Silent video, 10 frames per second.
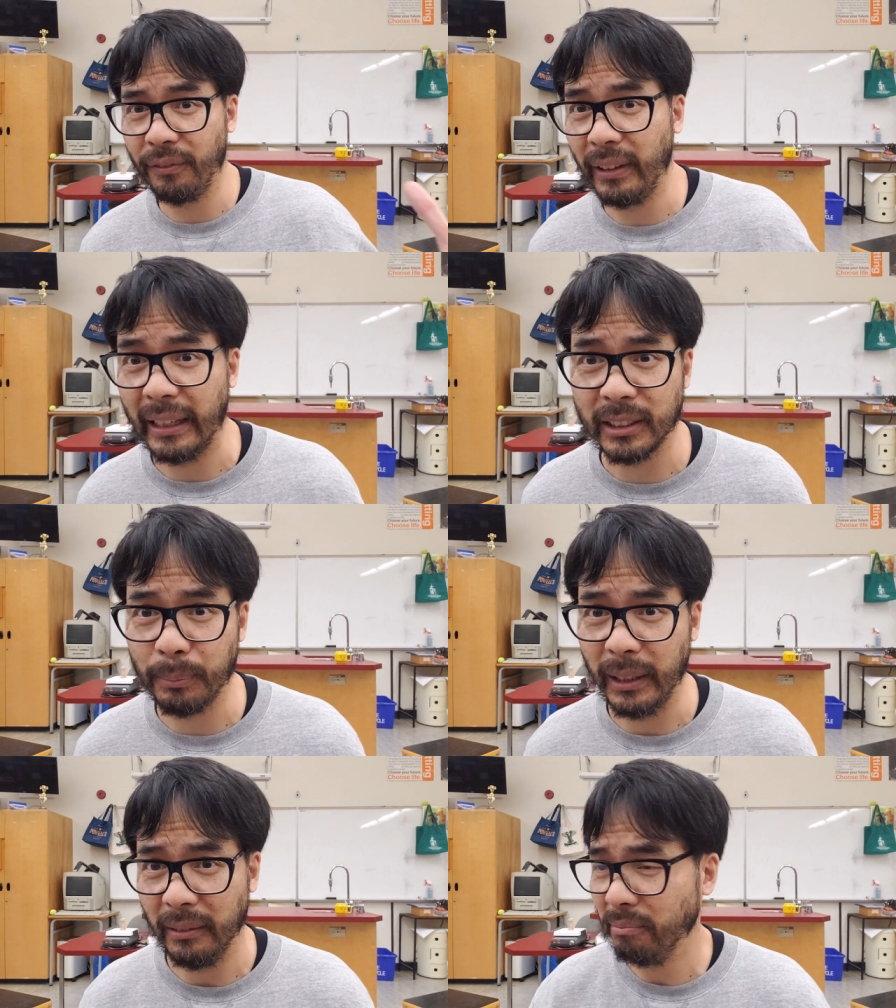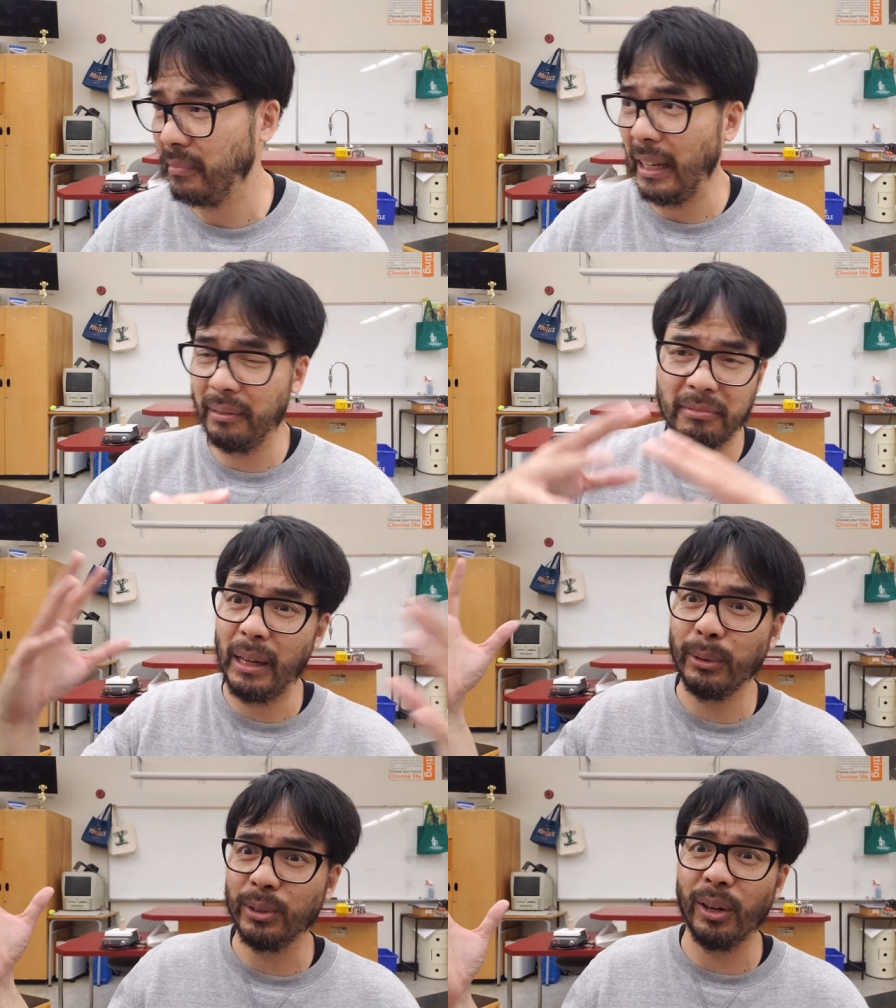than flask B. That,
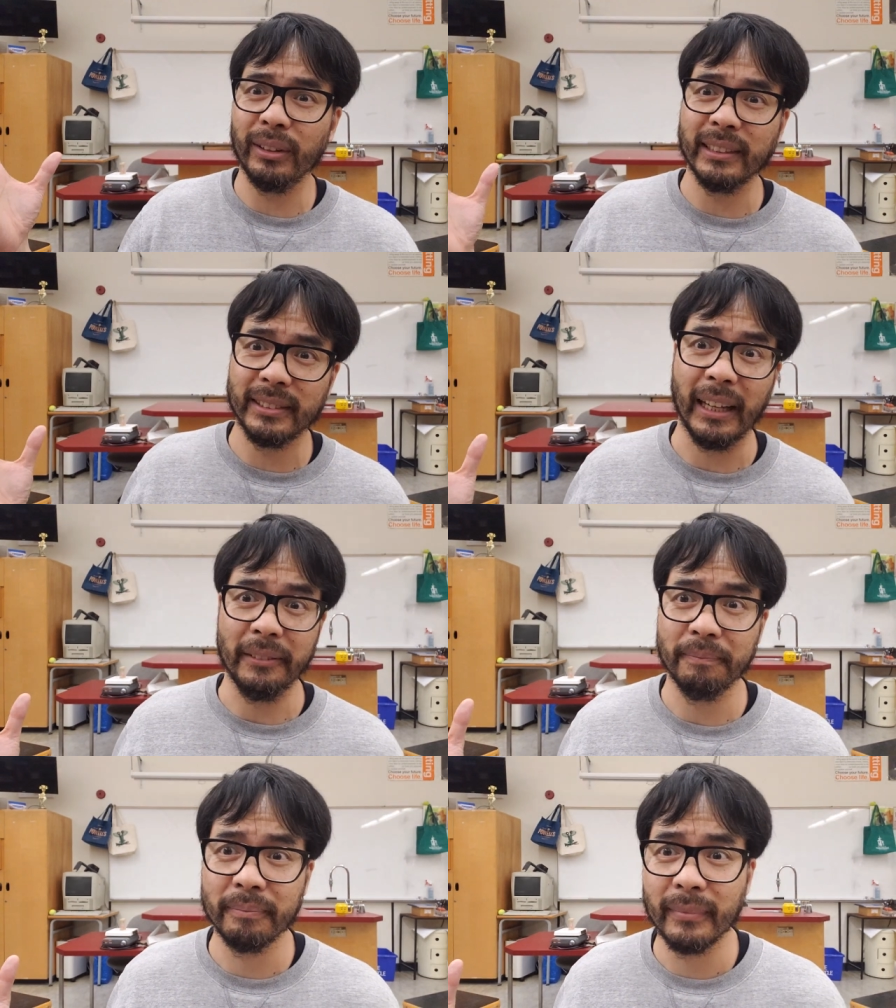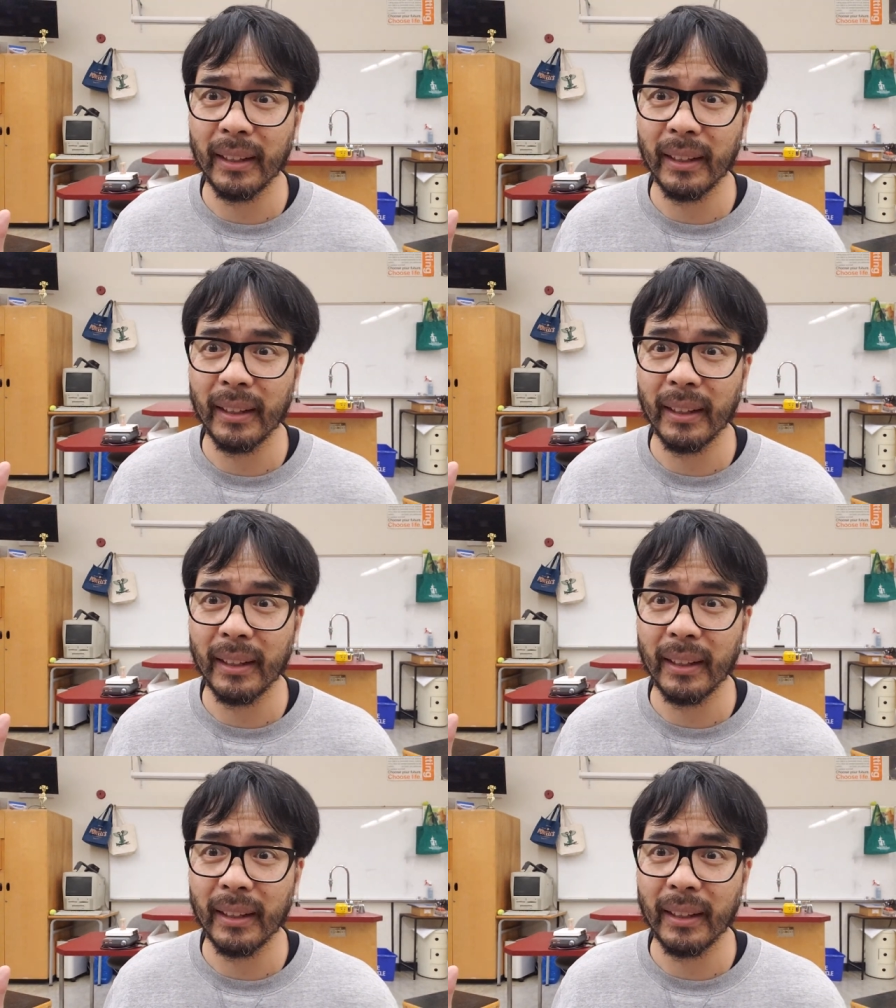that was all they said.